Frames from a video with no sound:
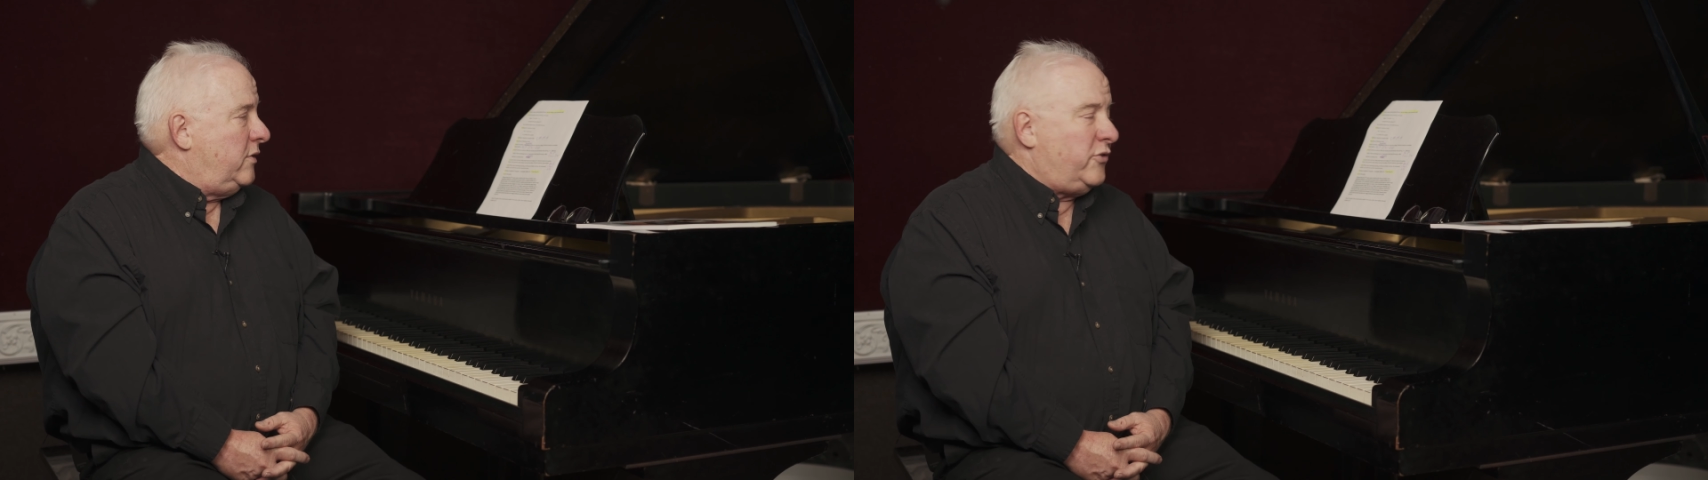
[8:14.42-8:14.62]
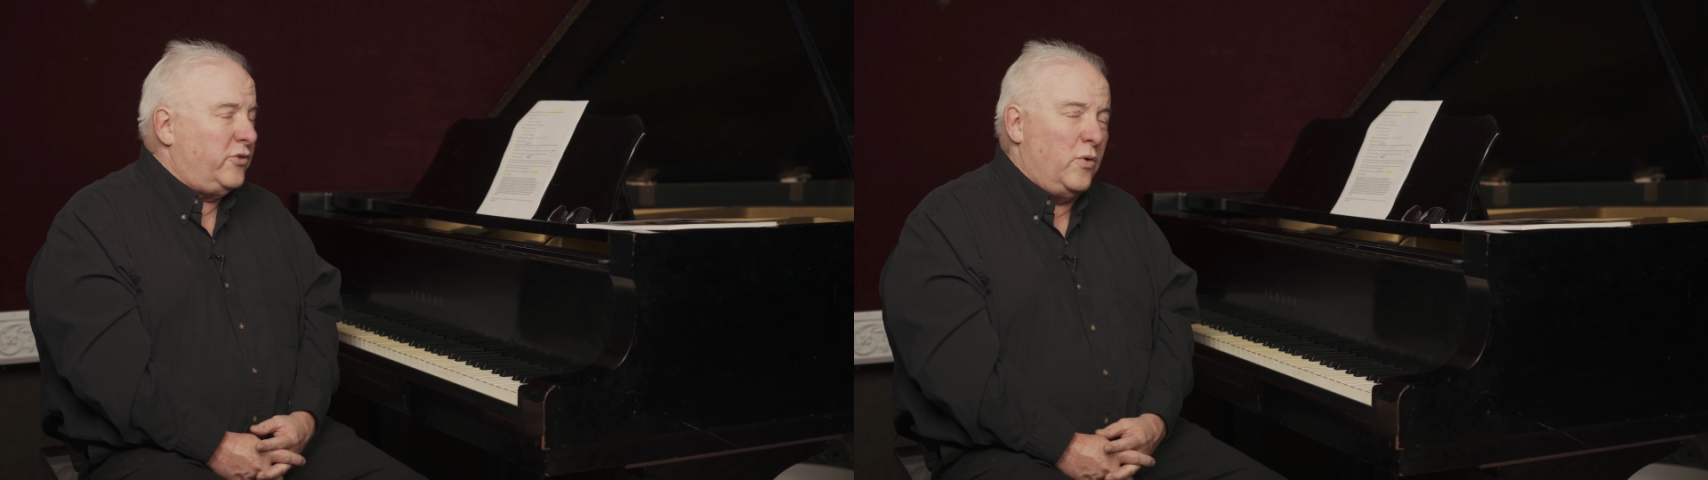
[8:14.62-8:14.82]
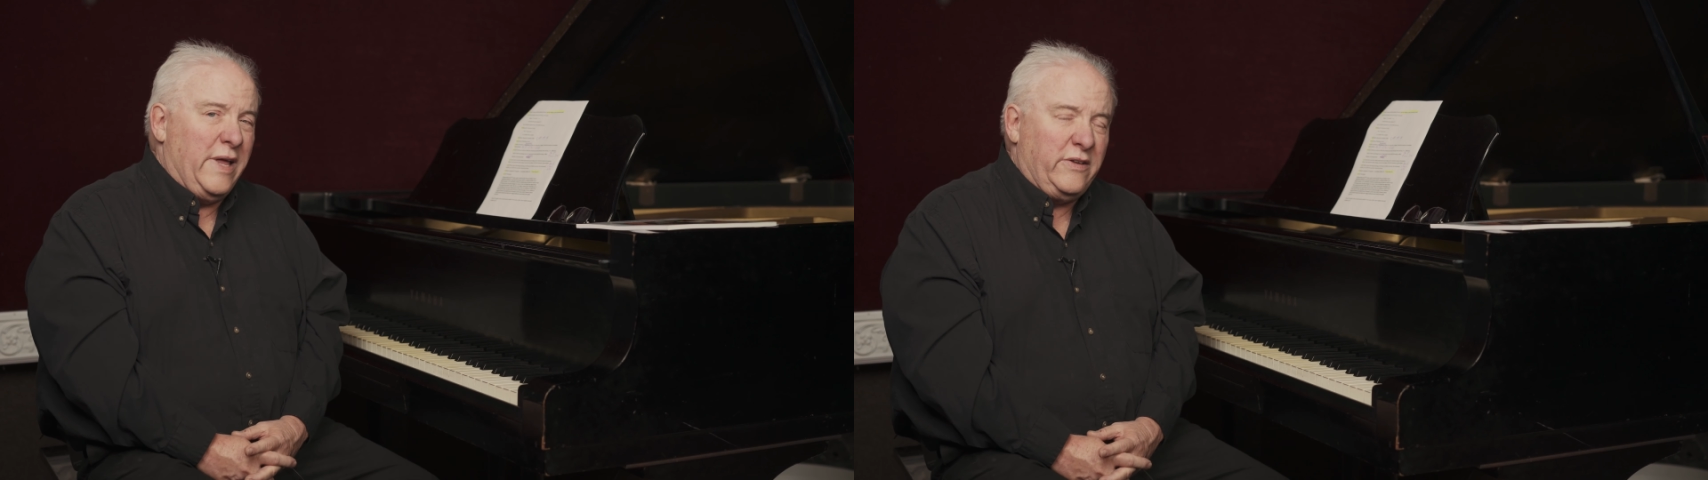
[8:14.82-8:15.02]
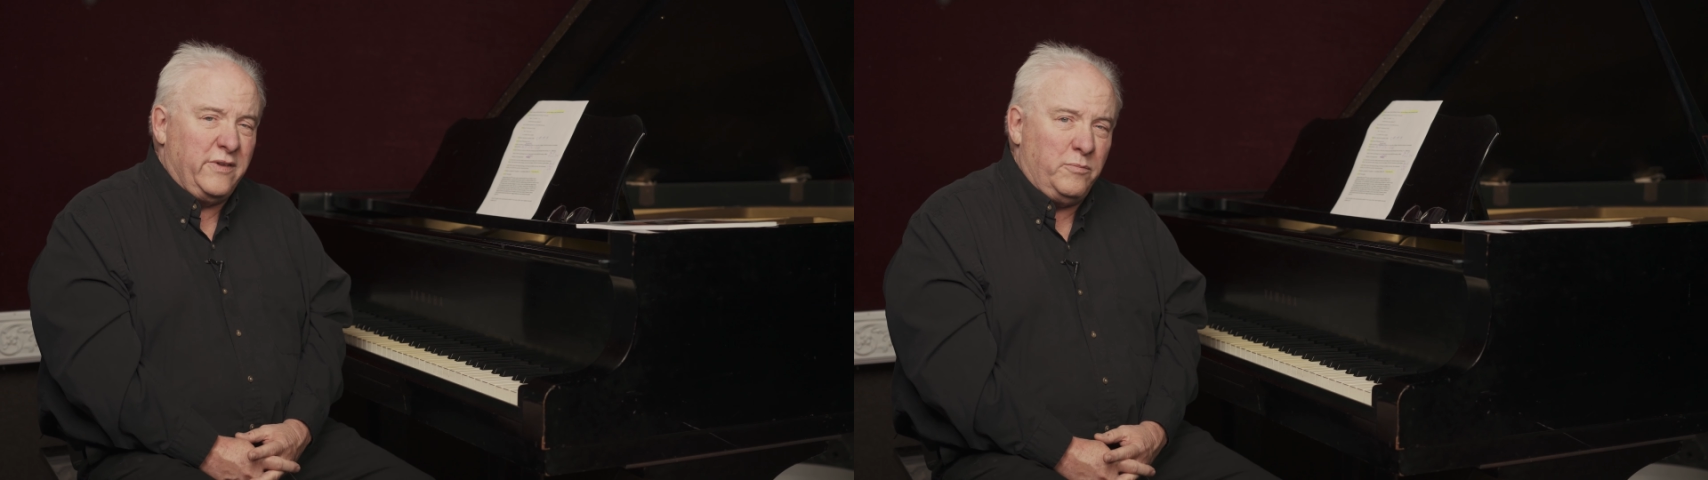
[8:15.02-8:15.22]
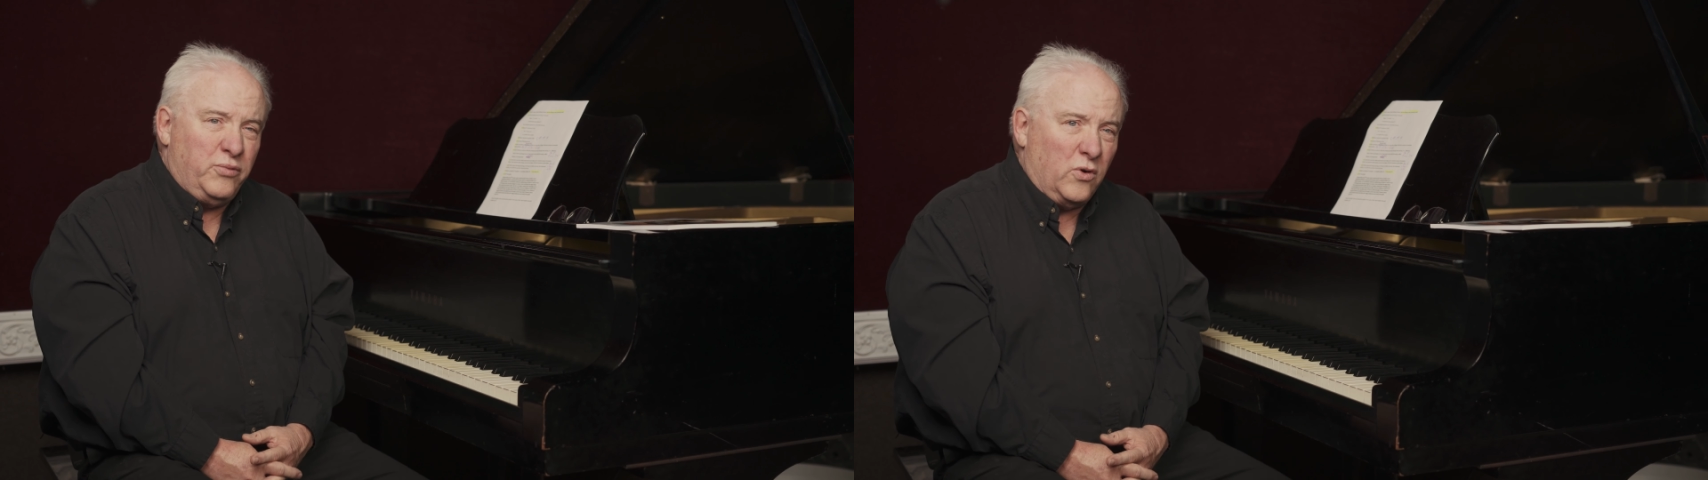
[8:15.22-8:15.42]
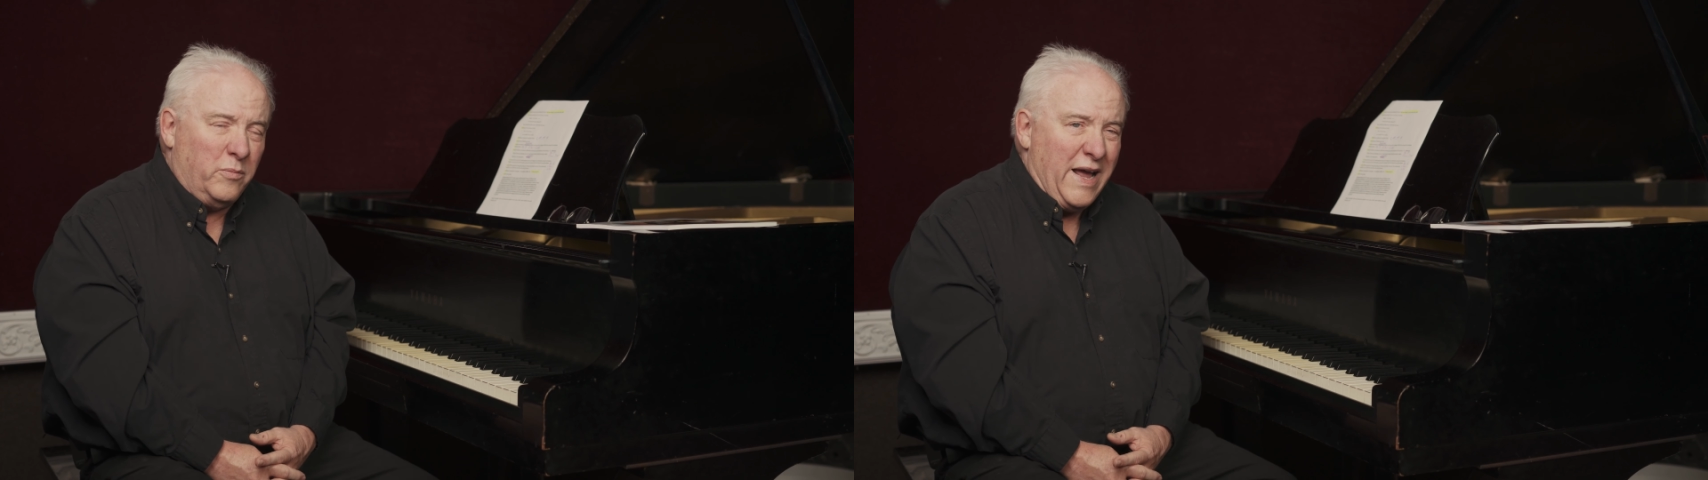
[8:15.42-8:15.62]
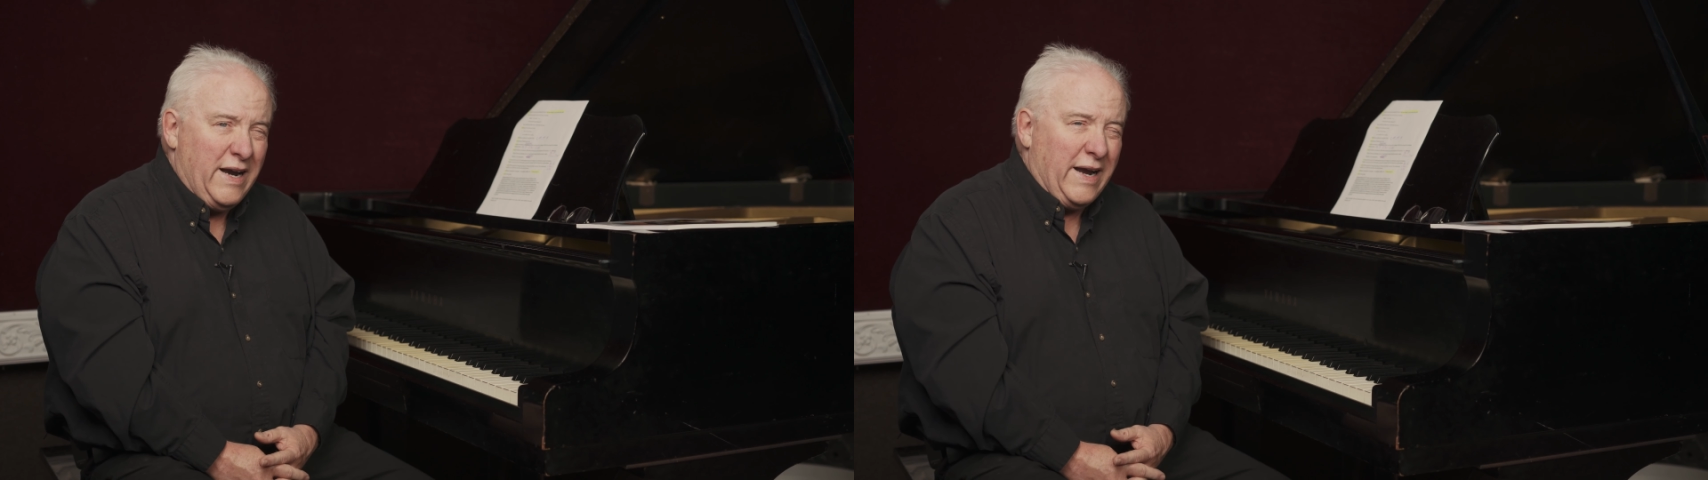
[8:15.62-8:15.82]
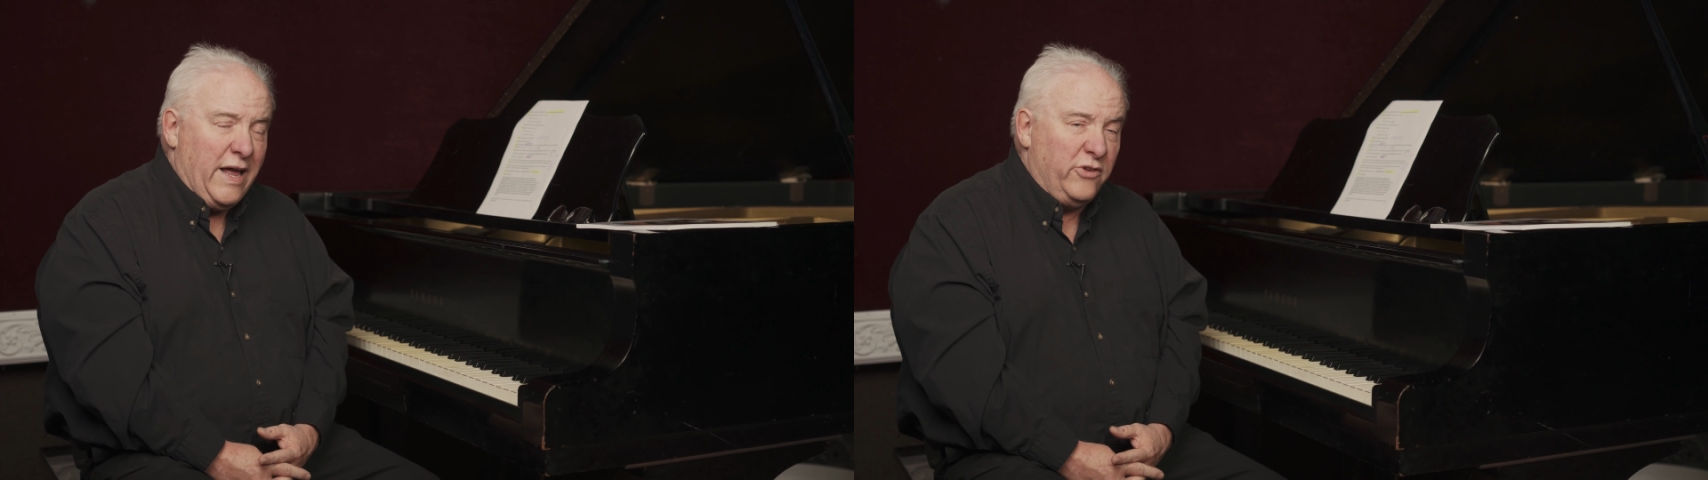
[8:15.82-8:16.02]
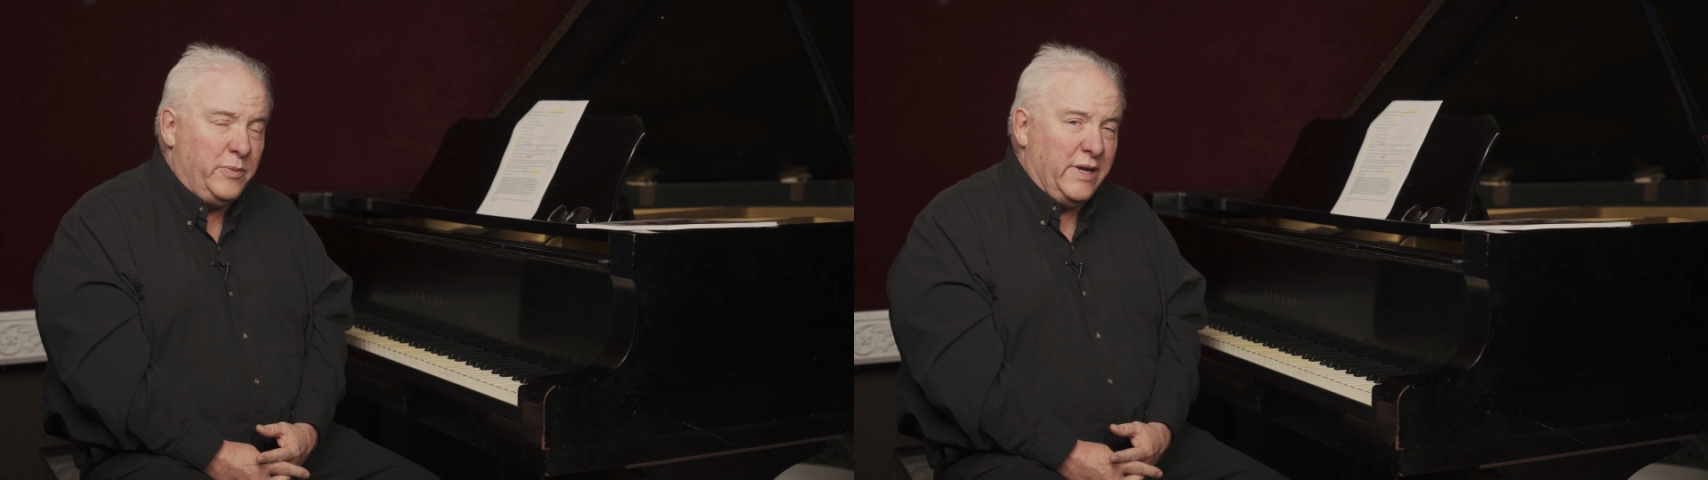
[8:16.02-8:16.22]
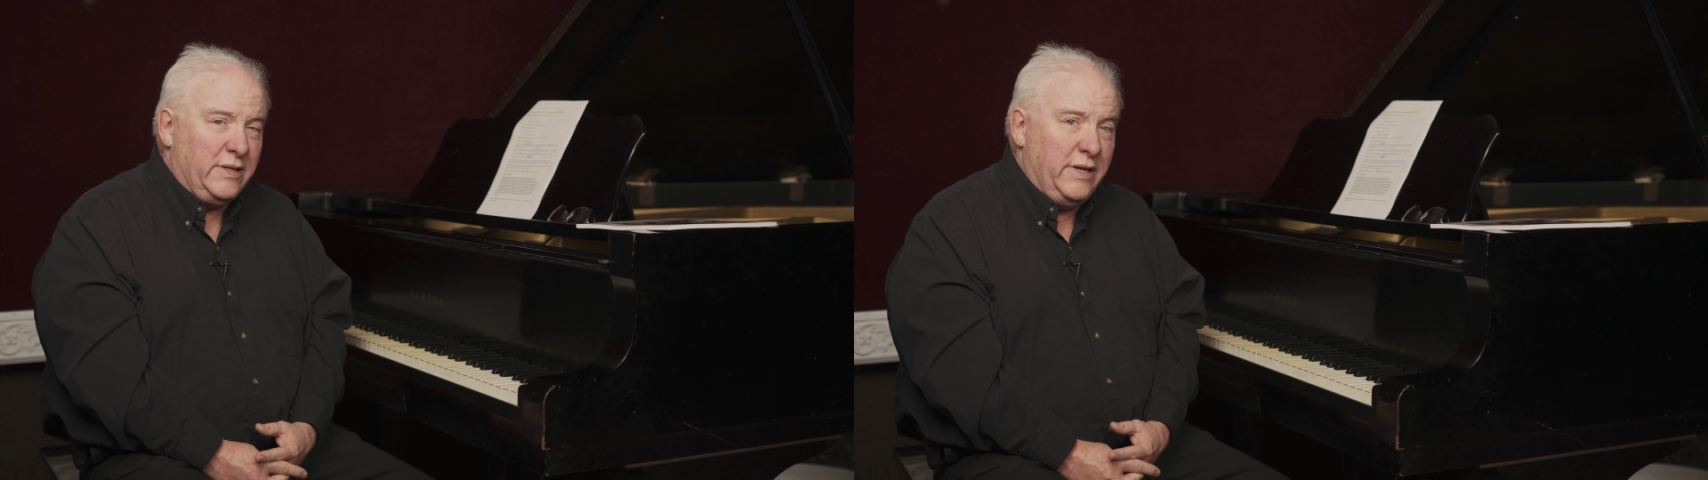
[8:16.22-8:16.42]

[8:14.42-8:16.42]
so that's the programmatic aspect,